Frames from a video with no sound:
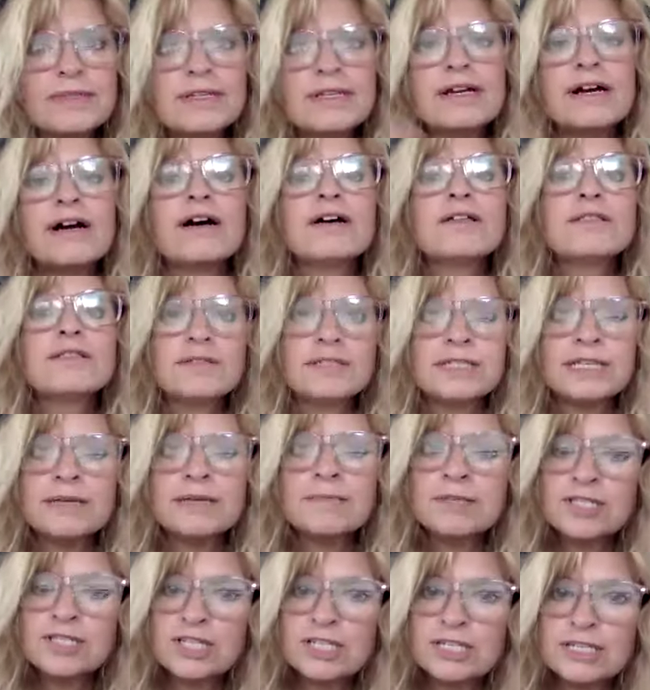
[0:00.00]
all those
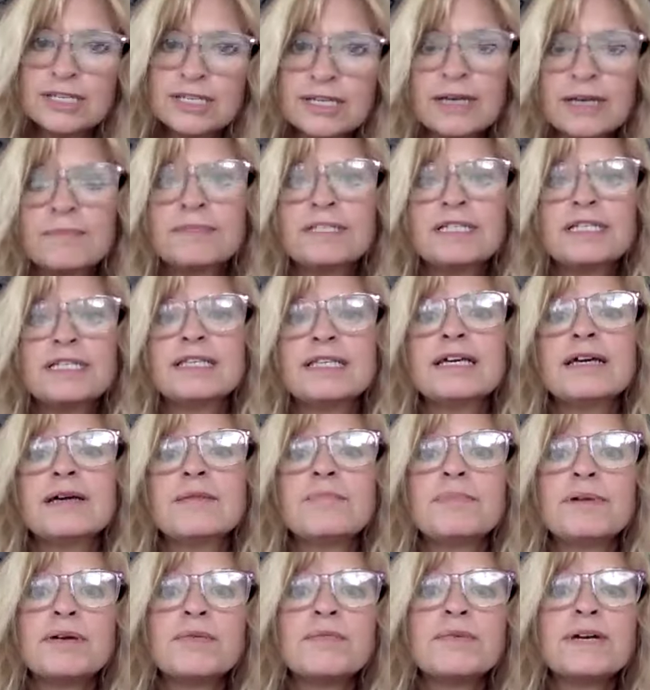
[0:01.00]
images come to
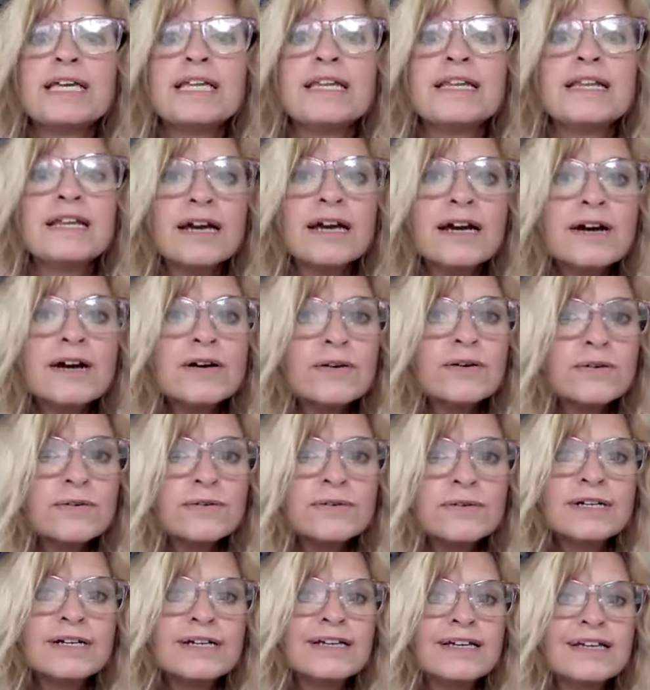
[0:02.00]
them, but we
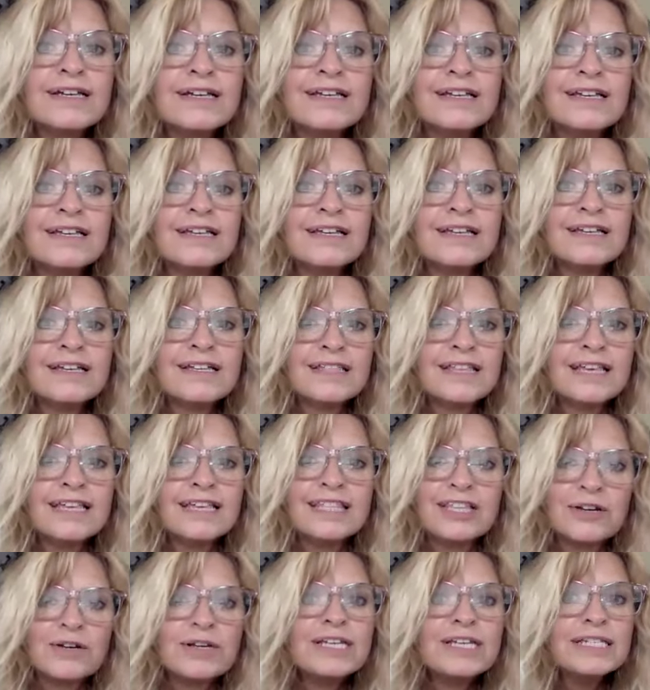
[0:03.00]
know that
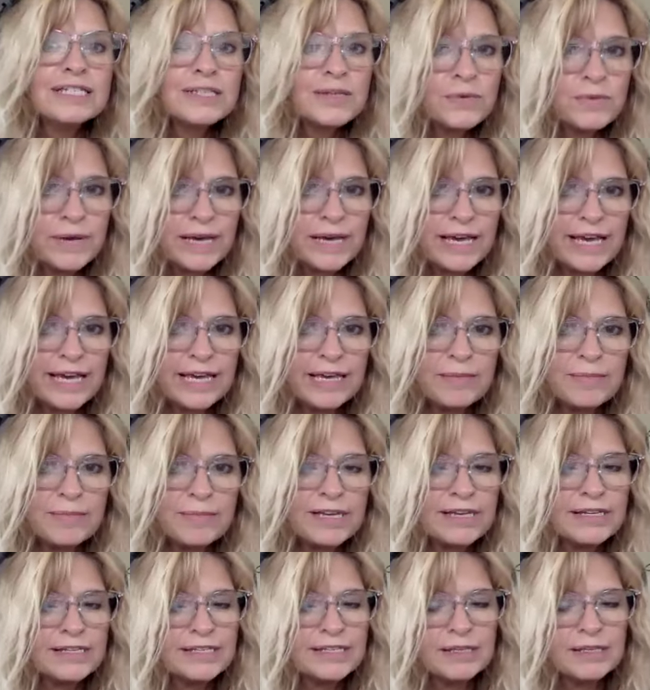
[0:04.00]
there is a way
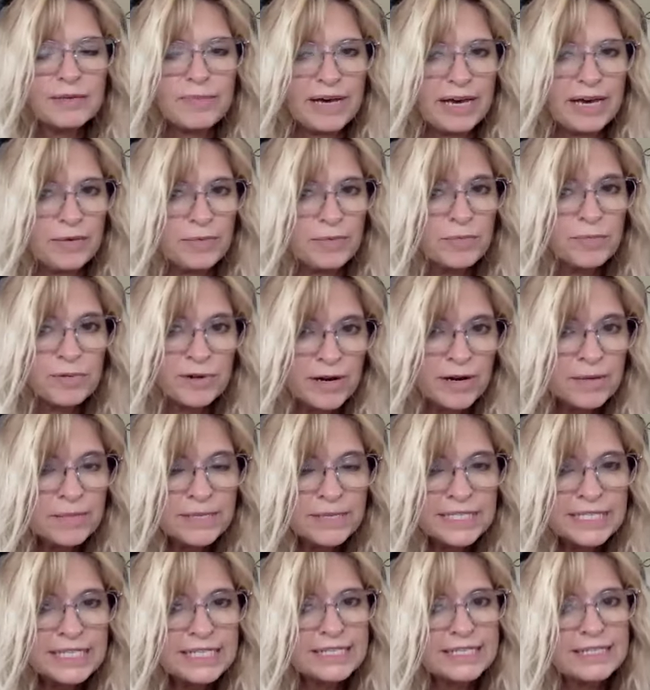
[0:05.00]
because the Bible
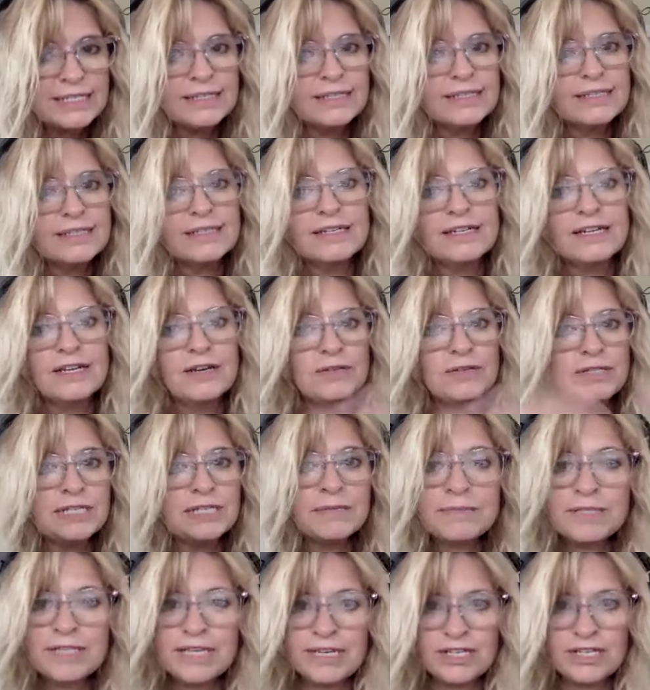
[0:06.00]
promises no
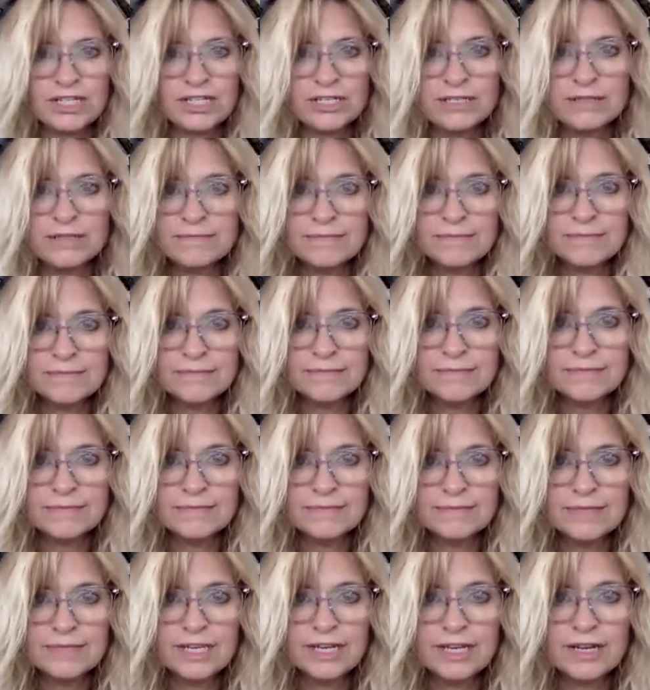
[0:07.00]
temptation,
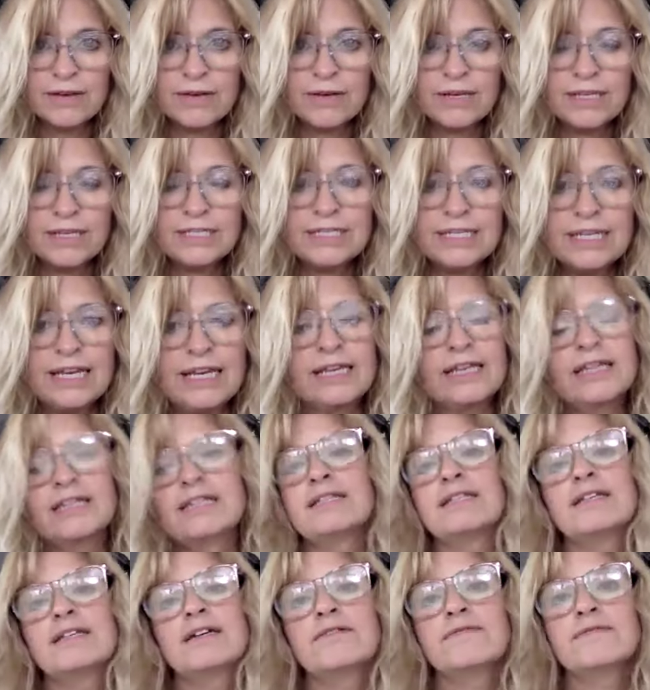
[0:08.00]
you know, mm-hmm. has
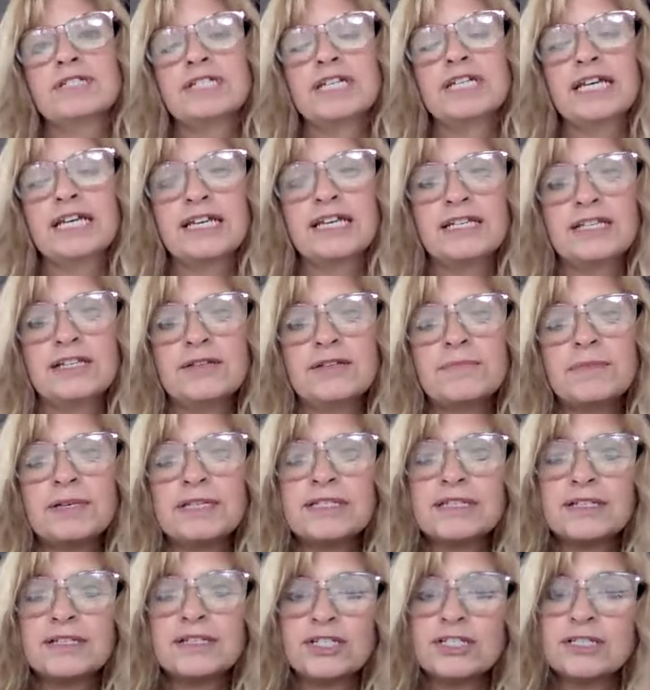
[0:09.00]
taken overtaken you, but
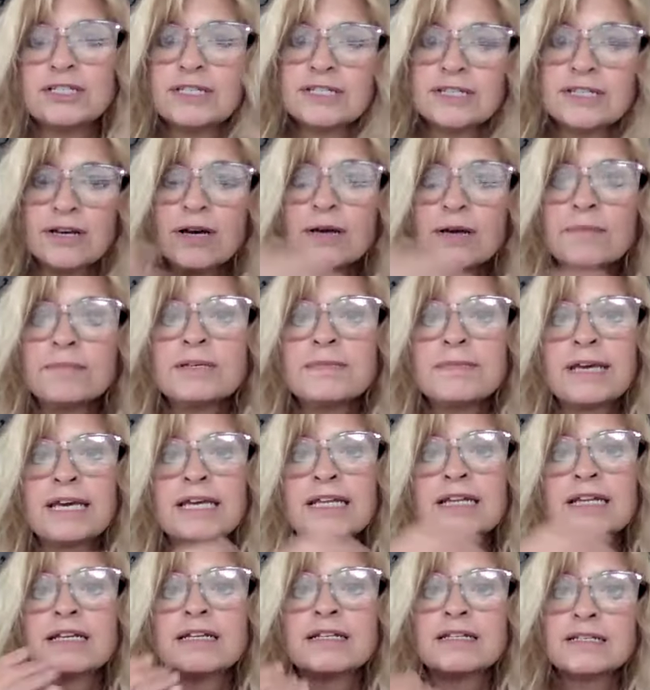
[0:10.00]
such as is common to
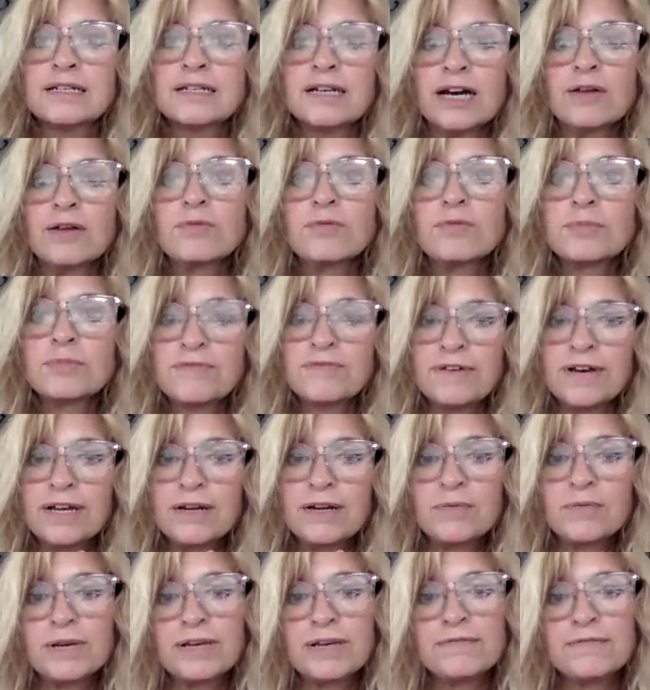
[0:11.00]
man, and God will provide
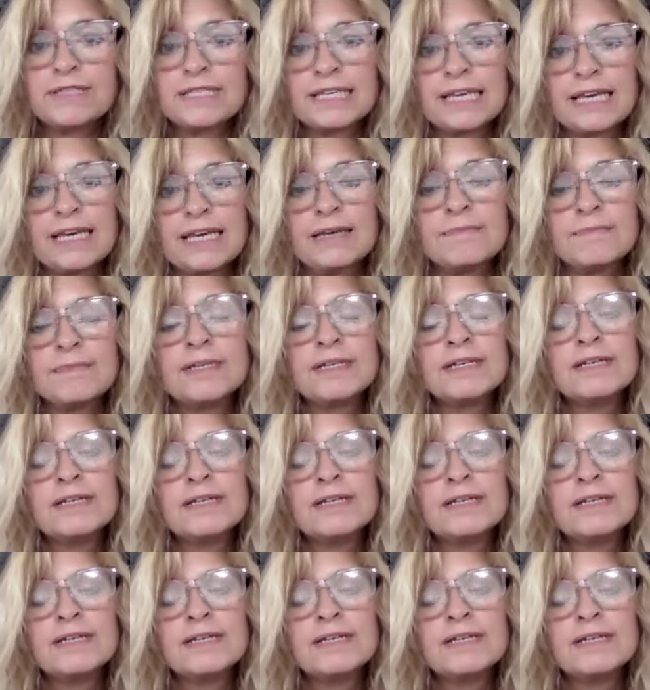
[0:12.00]
a way of escape.